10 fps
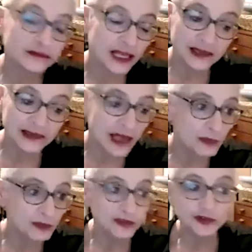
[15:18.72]

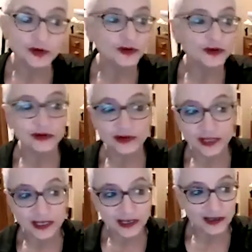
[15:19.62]
except for
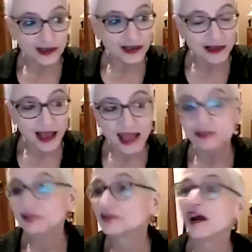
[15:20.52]

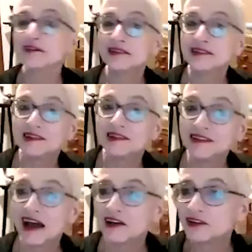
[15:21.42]
Anne Frank's
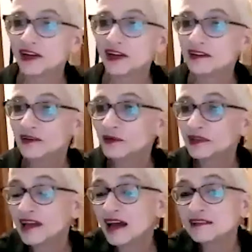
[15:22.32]
diary, there were
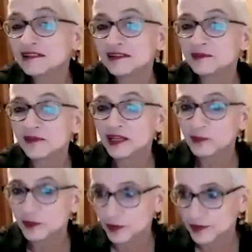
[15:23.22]
not many
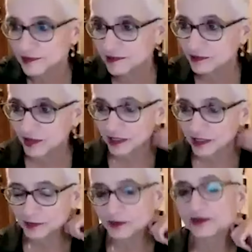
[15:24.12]
books
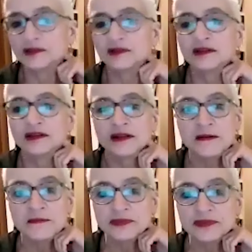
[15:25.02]
available.
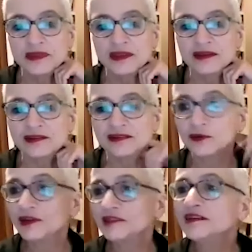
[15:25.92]
So
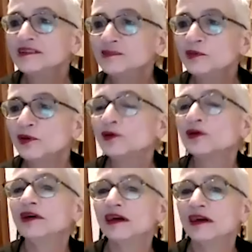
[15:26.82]
when this book,
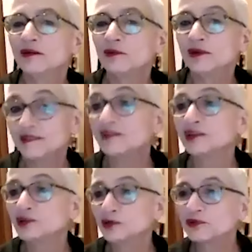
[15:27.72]
we
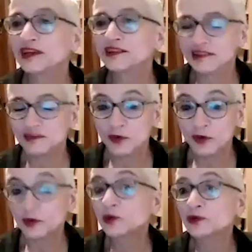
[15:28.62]
started to read this
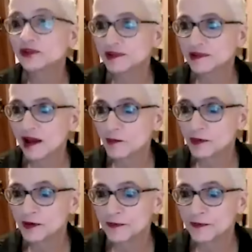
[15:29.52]
book, we couldn't stop.